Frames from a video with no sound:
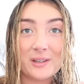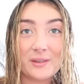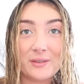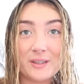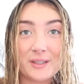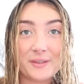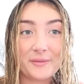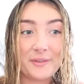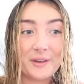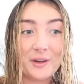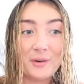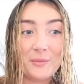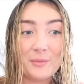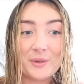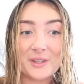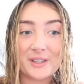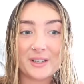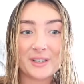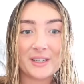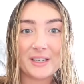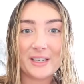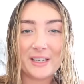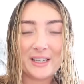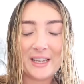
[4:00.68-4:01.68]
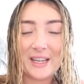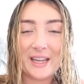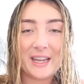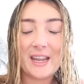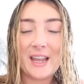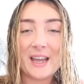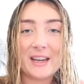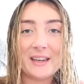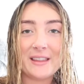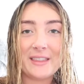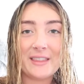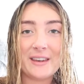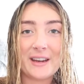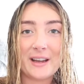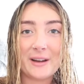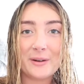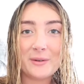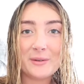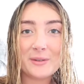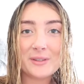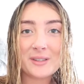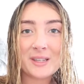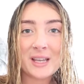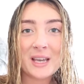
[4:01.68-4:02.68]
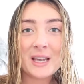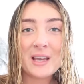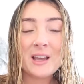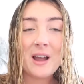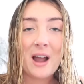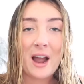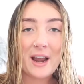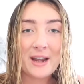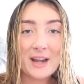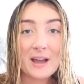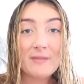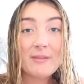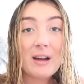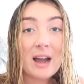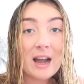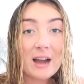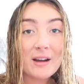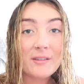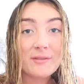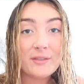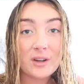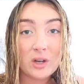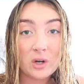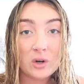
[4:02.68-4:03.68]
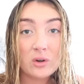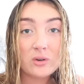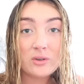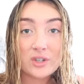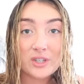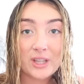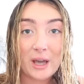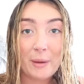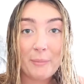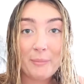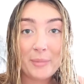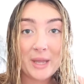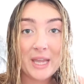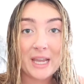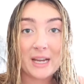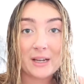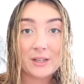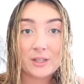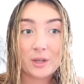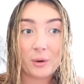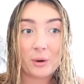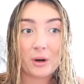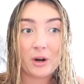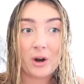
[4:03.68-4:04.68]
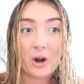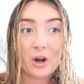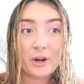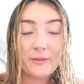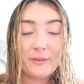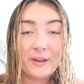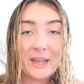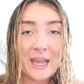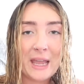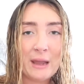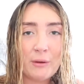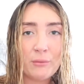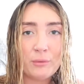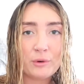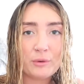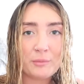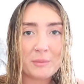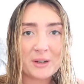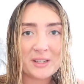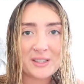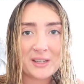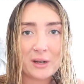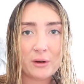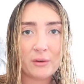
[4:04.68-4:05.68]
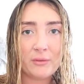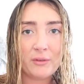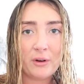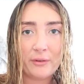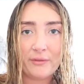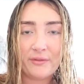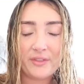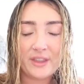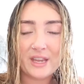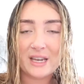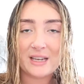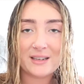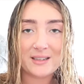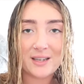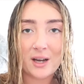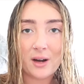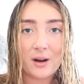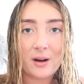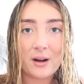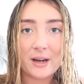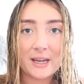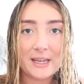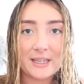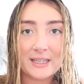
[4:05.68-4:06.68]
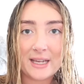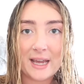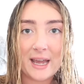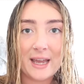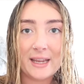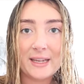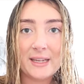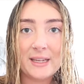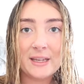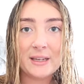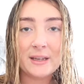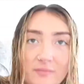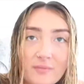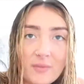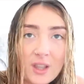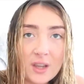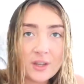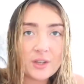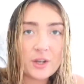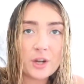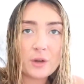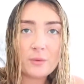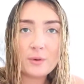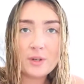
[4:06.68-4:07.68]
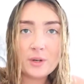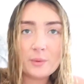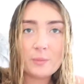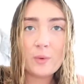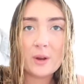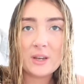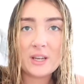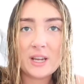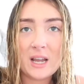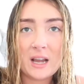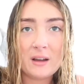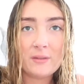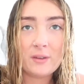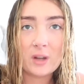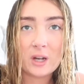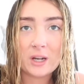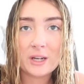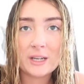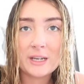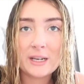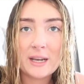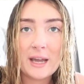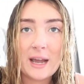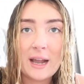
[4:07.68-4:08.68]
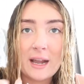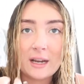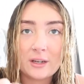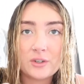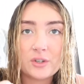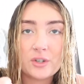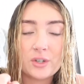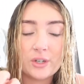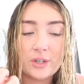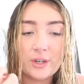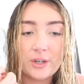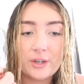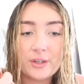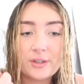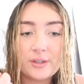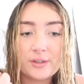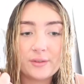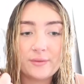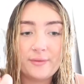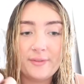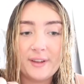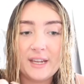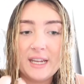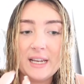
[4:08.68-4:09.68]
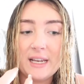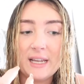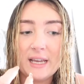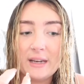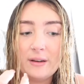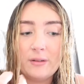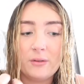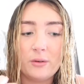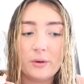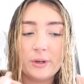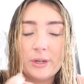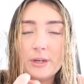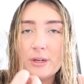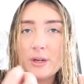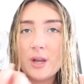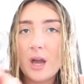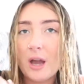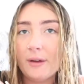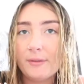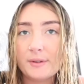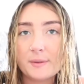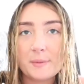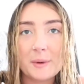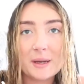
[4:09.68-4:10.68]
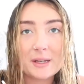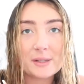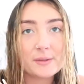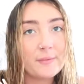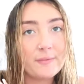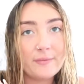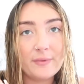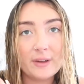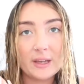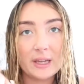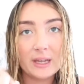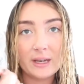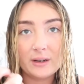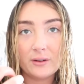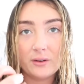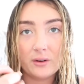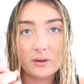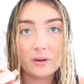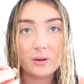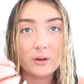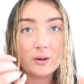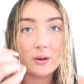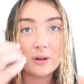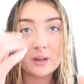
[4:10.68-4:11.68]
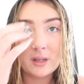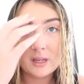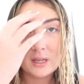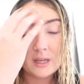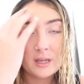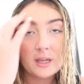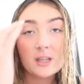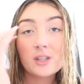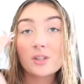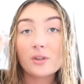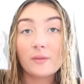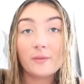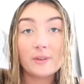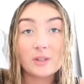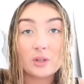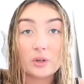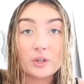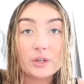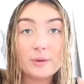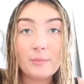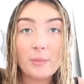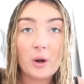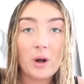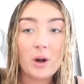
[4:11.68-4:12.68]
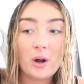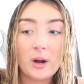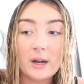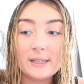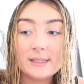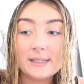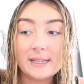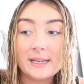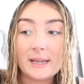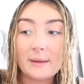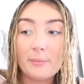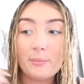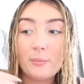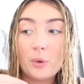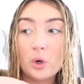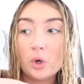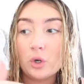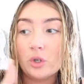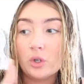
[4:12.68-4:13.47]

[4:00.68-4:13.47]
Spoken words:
nothing to film because I didn't eat anything else. I never have a lunch that big, so I kind of killed myself off the entire day. You know, when you have like an anxious feeling or you're nervous about something or something's on your mind and it